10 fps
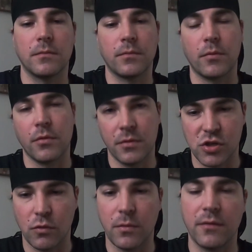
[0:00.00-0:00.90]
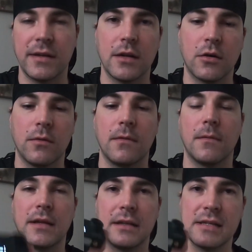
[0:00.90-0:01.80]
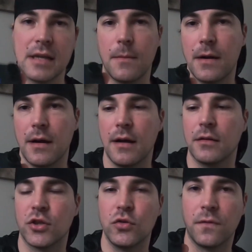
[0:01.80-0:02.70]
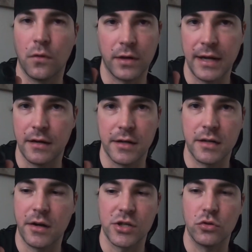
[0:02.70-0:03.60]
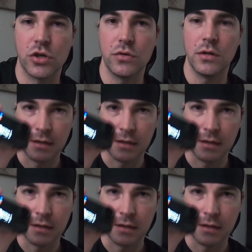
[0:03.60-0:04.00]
What you saw in my video, this camera do 4K resolution,